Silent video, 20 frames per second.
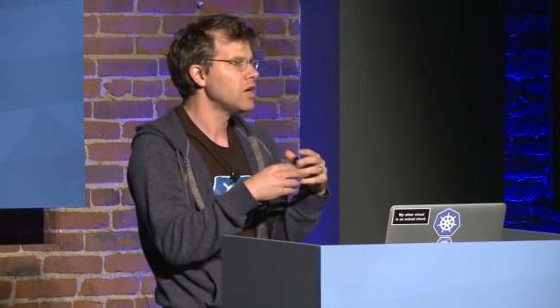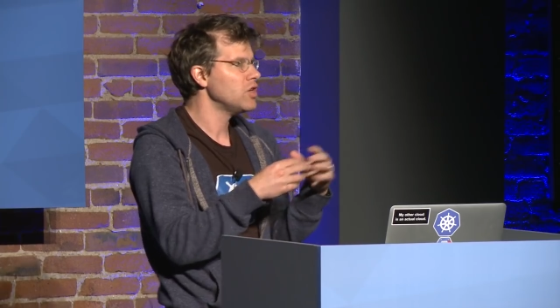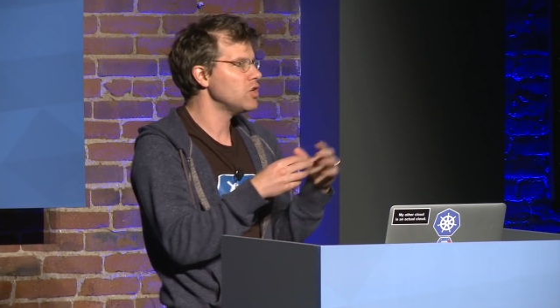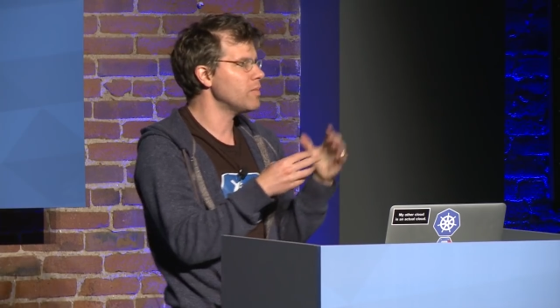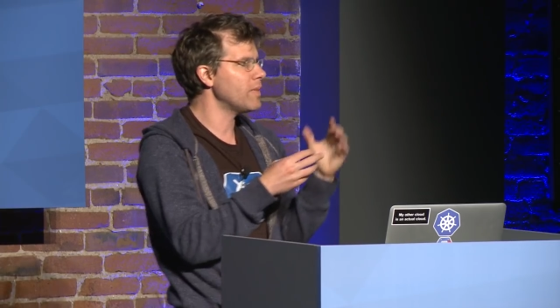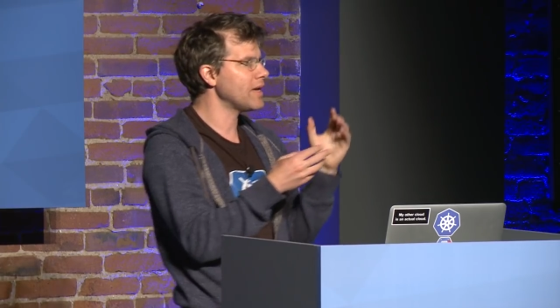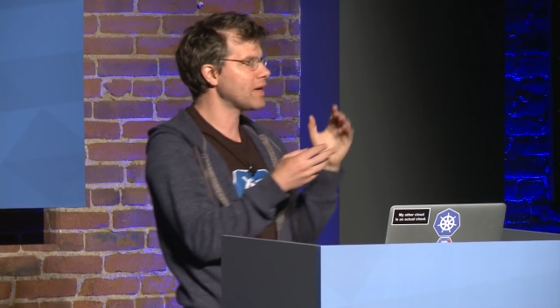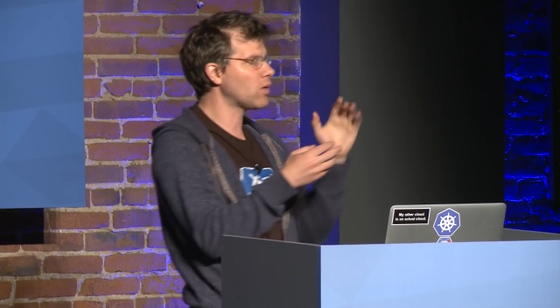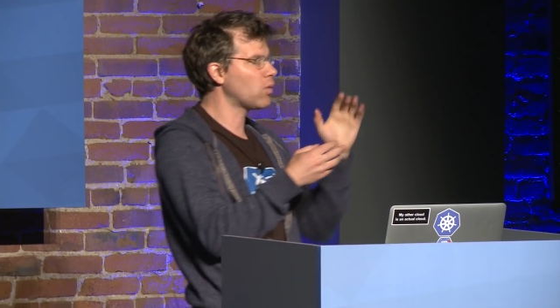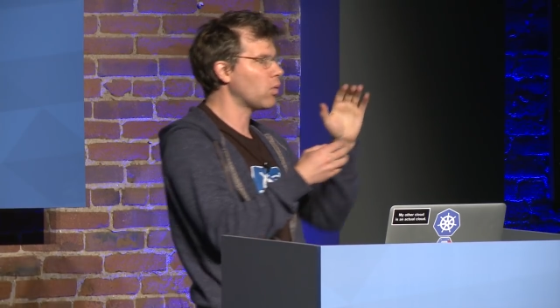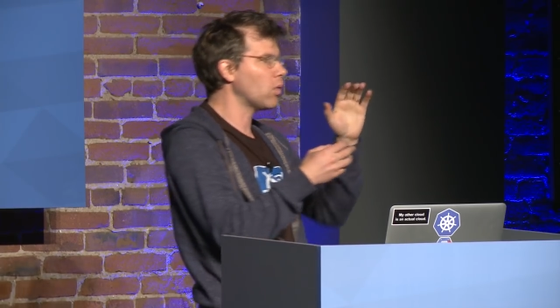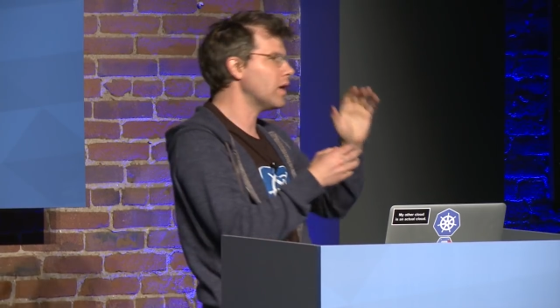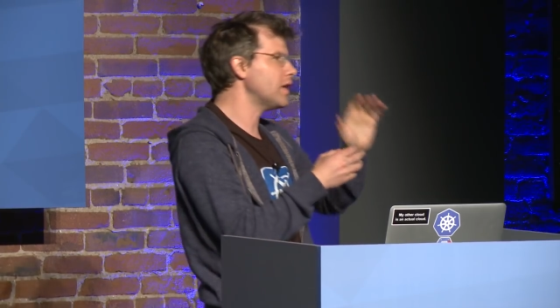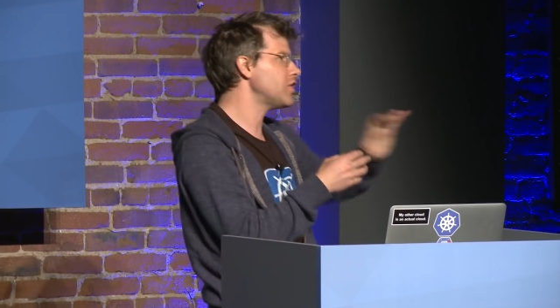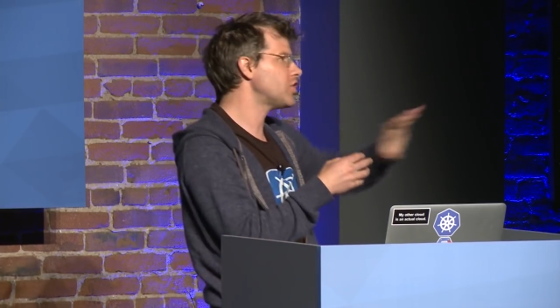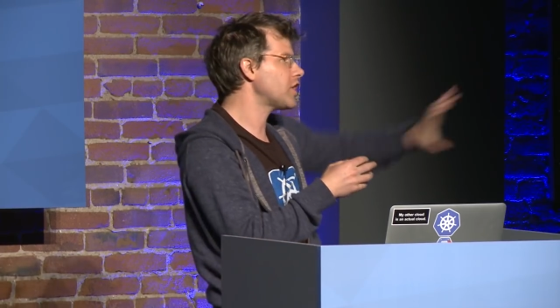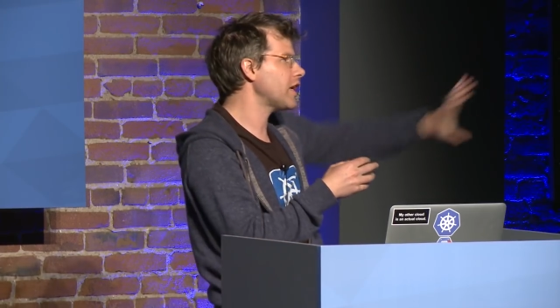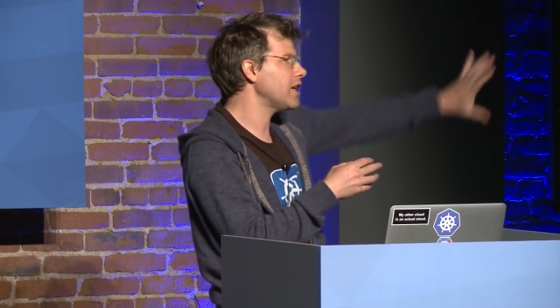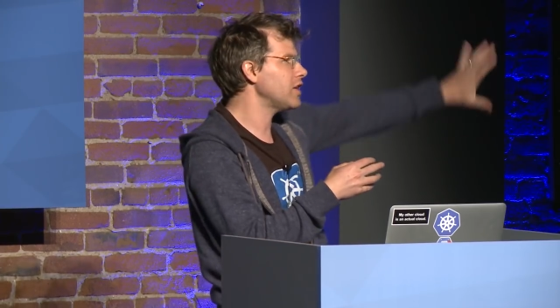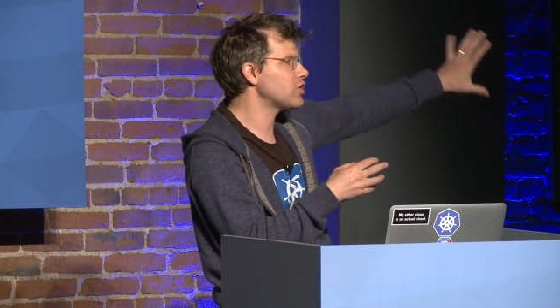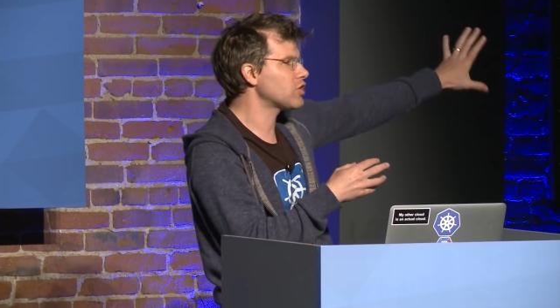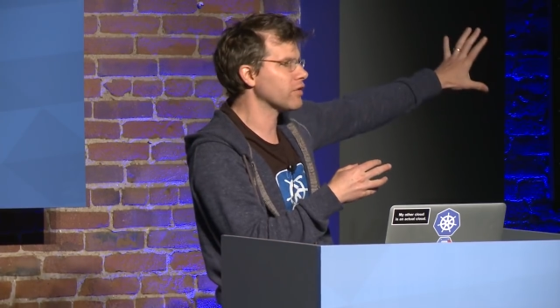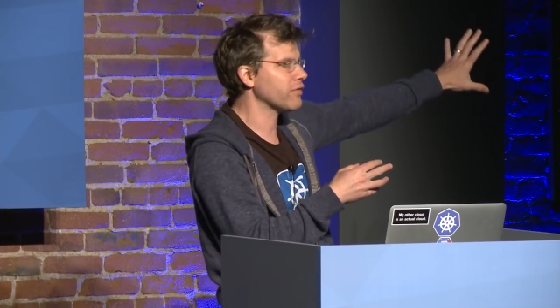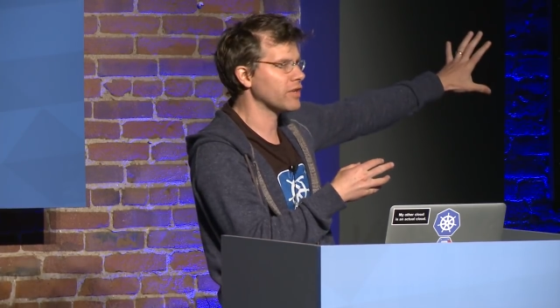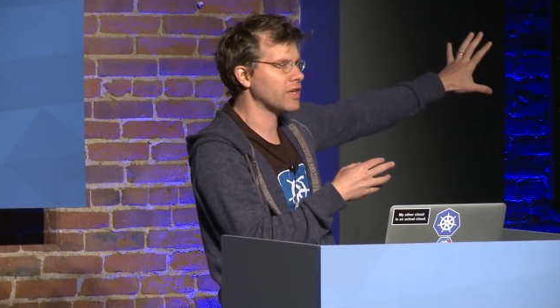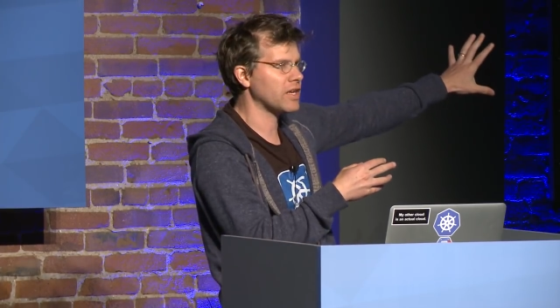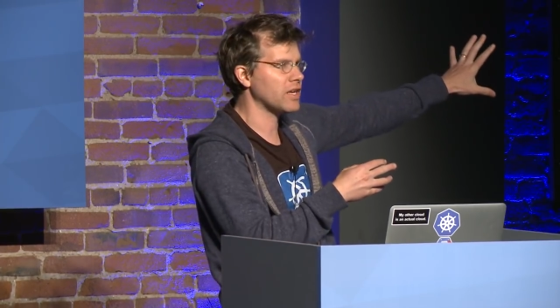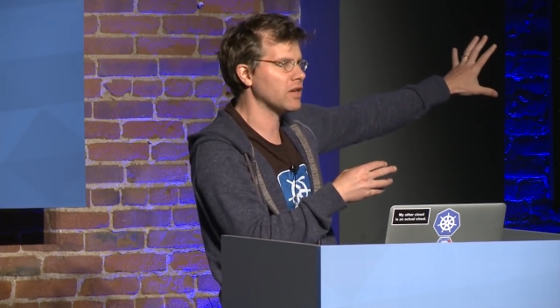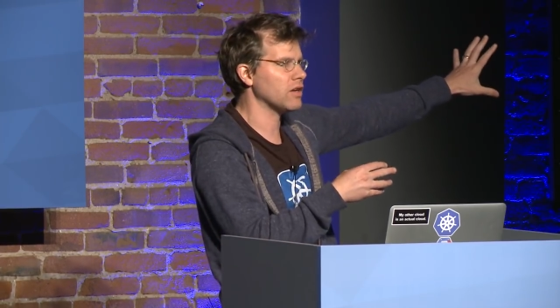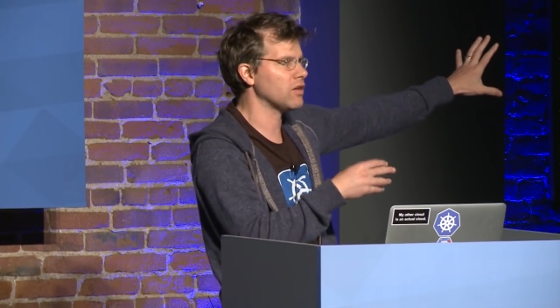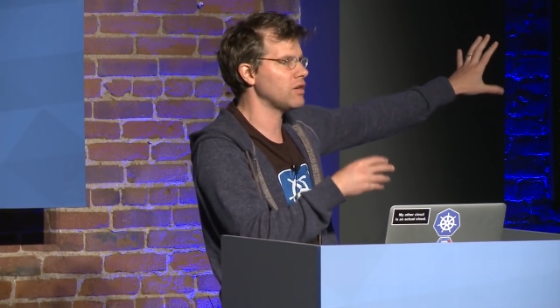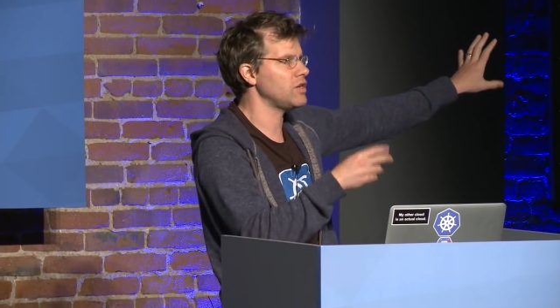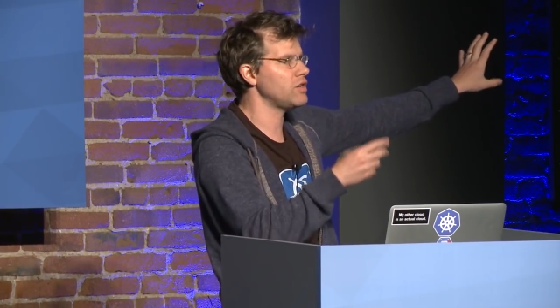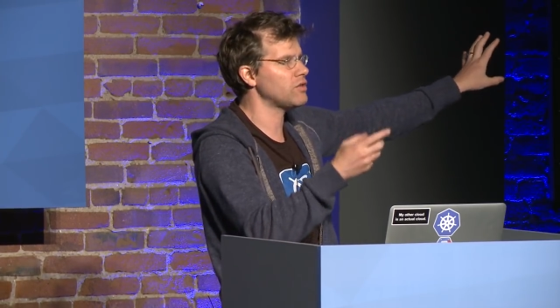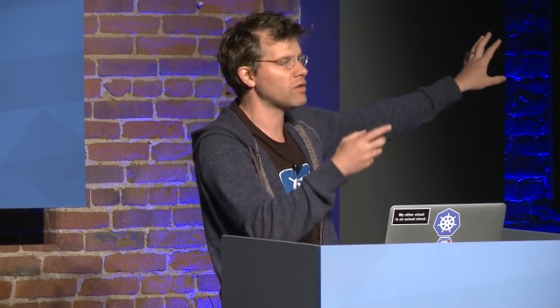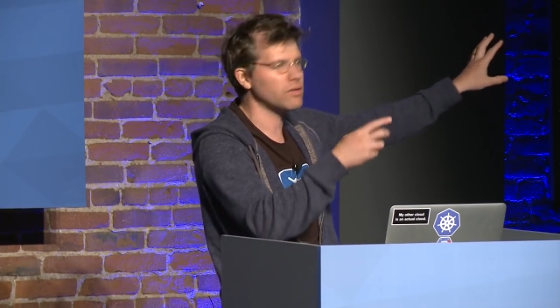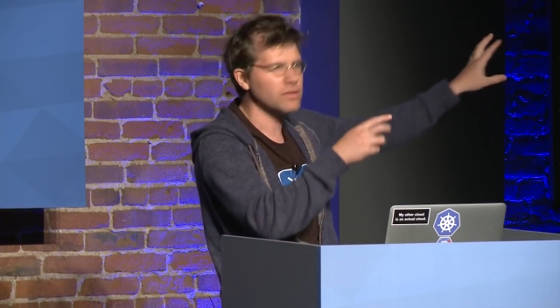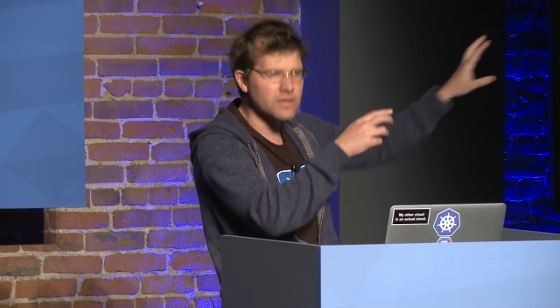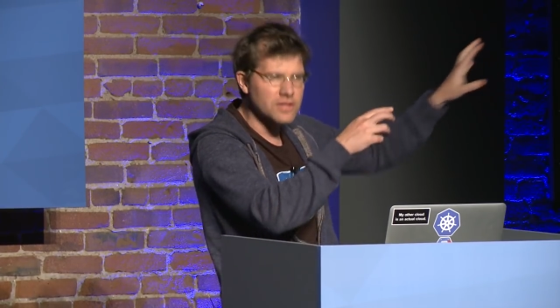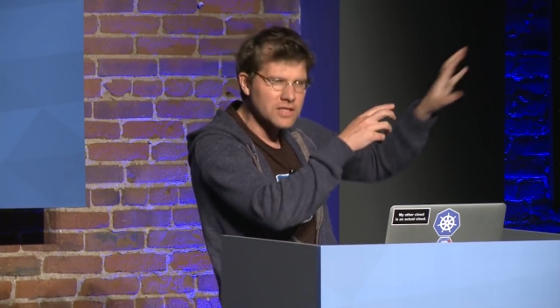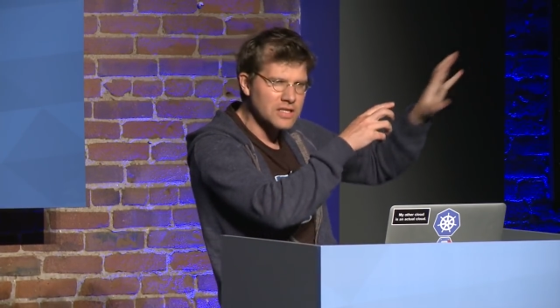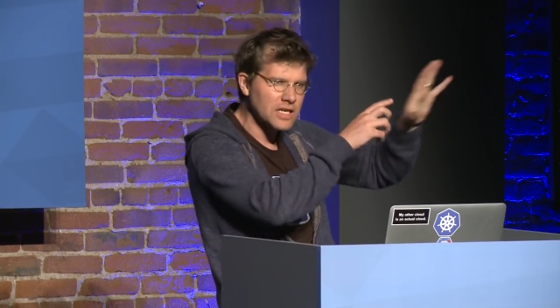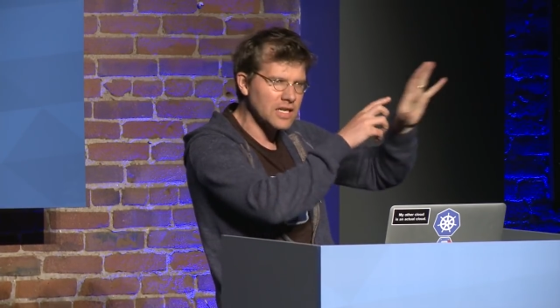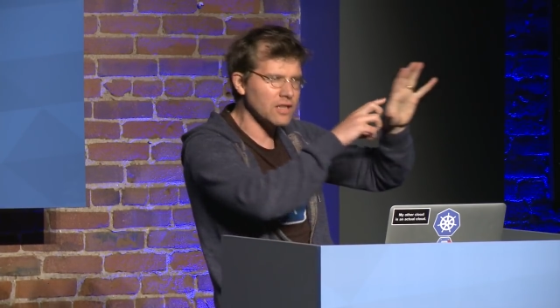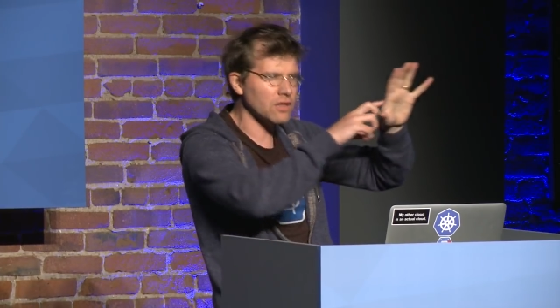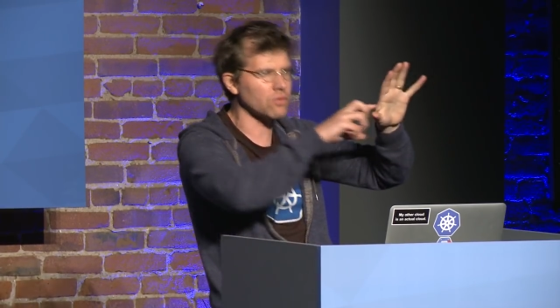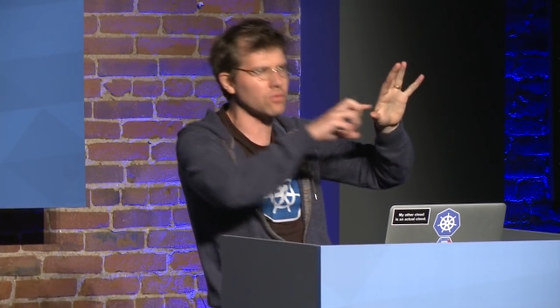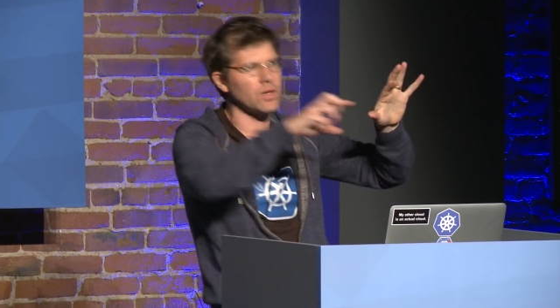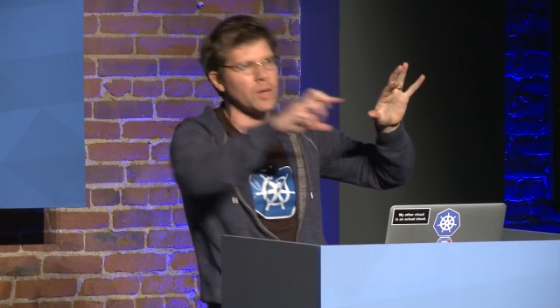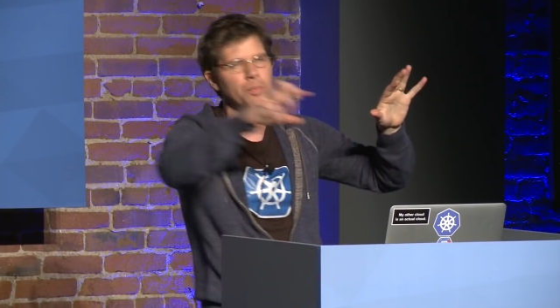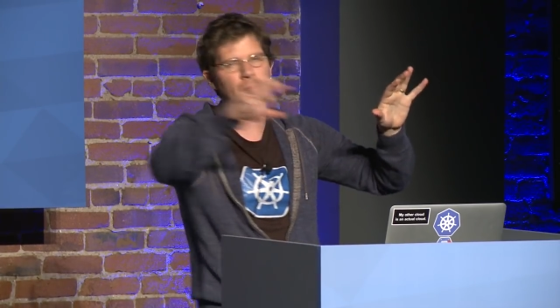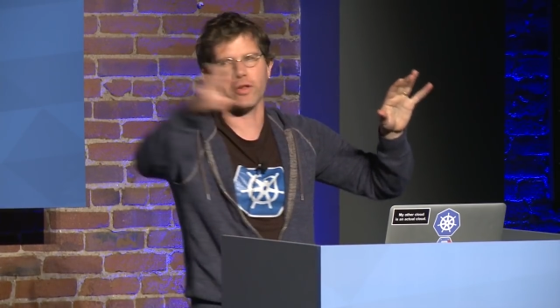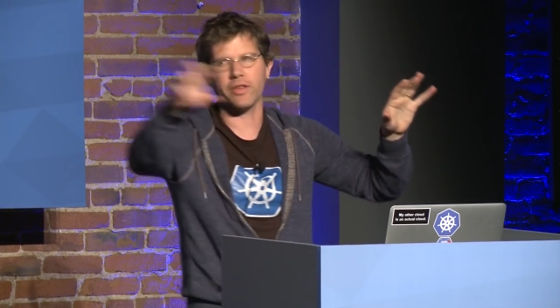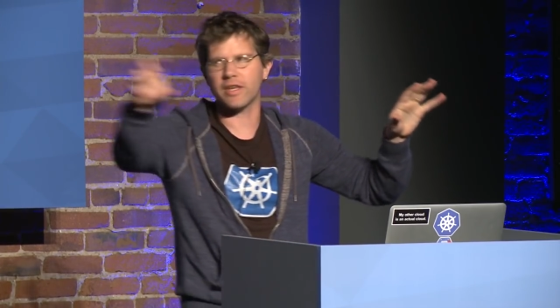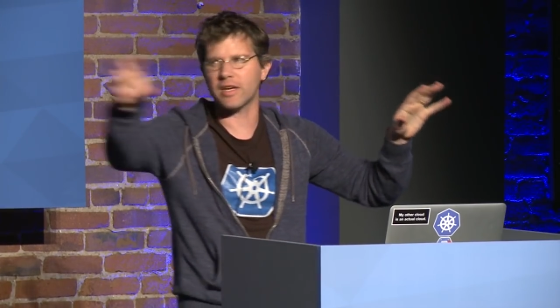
you make one change over here and you don't see the ripple